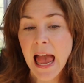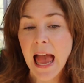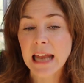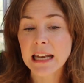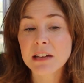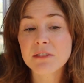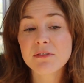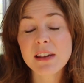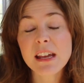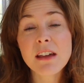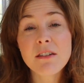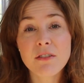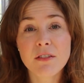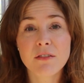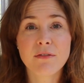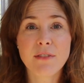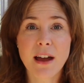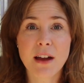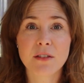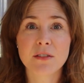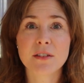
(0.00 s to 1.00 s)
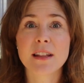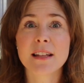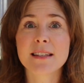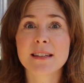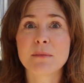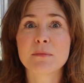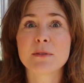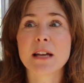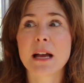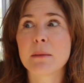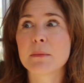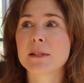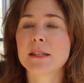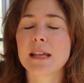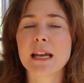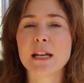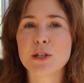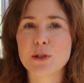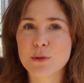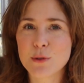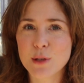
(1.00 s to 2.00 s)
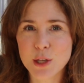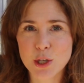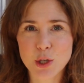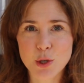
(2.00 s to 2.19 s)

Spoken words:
and I've even found that sometimes they do these